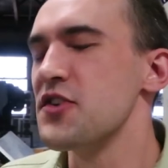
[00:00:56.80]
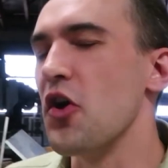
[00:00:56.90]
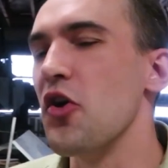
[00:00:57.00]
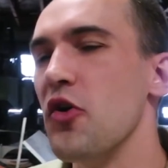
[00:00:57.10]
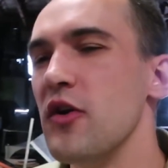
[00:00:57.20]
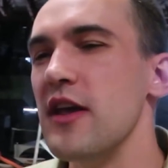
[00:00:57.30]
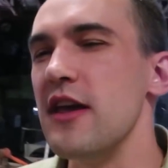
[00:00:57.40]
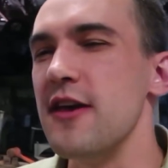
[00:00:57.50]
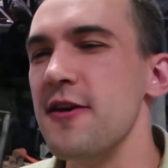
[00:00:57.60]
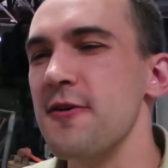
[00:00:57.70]
So
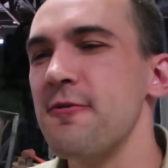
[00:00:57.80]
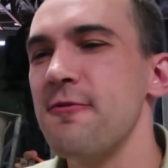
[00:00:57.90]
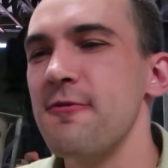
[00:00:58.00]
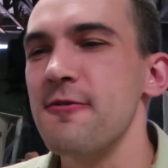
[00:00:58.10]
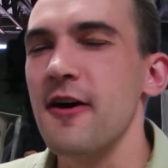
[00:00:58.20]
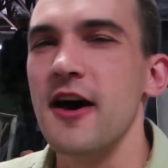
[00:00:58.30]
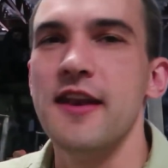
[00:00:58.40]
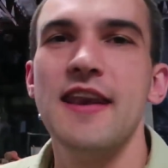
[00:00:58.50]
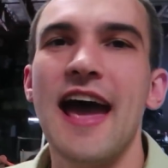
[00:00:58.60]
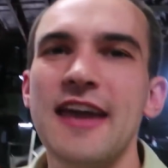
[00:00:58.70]
if a
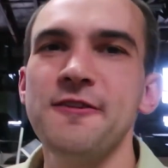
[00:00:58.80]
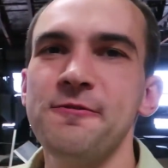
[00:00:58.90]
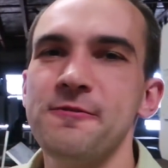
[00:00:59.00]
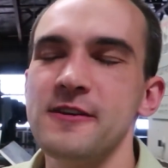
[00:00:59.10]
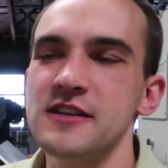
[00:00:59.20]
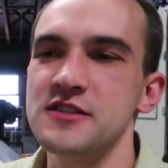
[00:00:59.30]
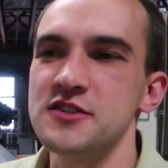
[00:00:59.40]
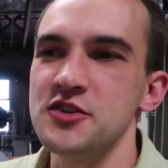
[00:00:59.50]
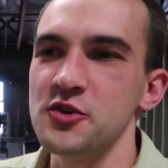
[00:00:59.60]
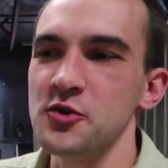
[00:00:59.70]
knife is
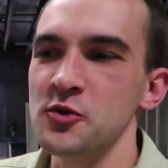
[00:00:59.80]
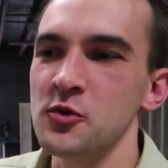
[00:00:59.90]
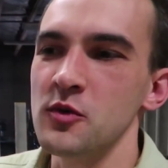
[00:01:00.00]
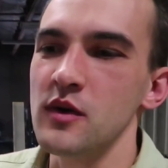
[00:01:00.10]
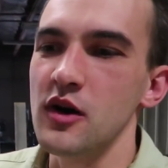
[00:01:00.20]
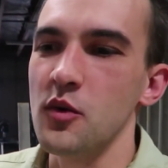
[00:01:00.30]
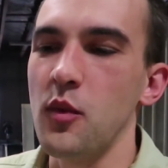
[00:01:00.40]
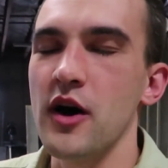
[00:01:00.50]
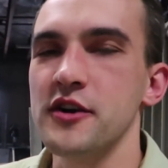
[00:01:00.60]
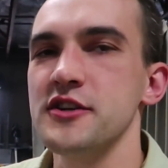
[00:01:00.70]
to a
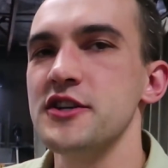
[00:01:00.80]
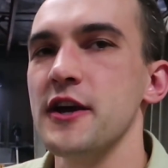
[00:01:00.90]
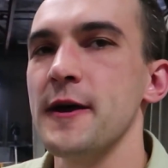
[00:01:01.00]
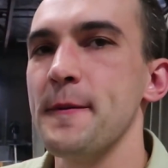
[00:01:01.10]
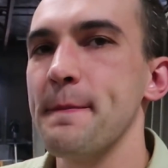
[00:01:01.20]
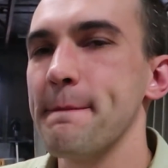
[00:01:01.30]
water jet,